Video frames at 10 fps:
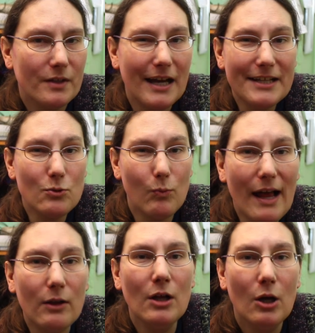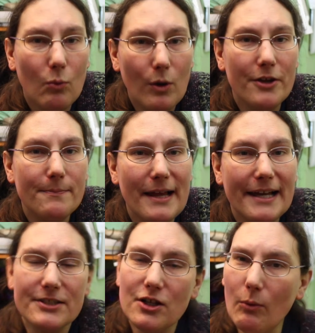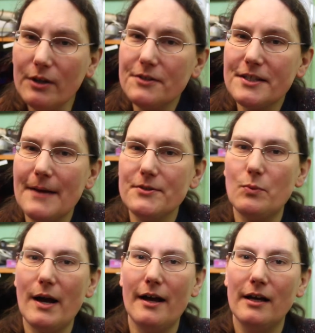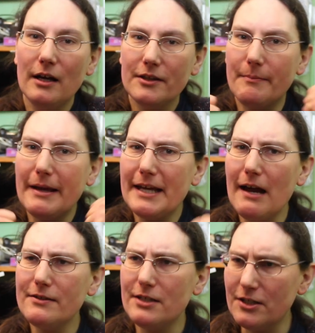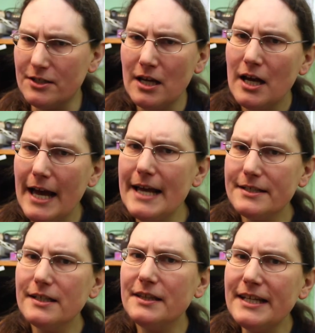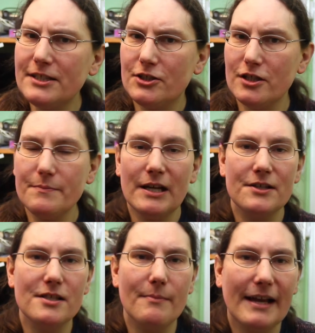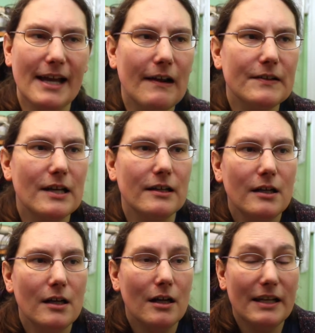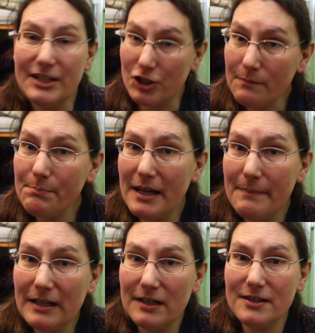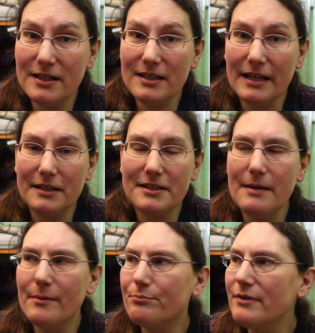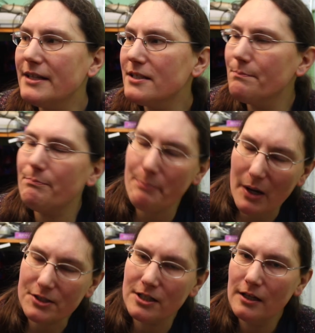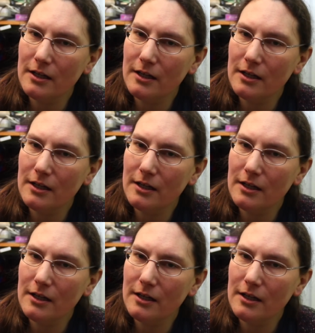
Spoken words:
It's well worth playing. It's not one of those games where the main character just is elite just because he's the main character. He should be, because he's like the demon prince, but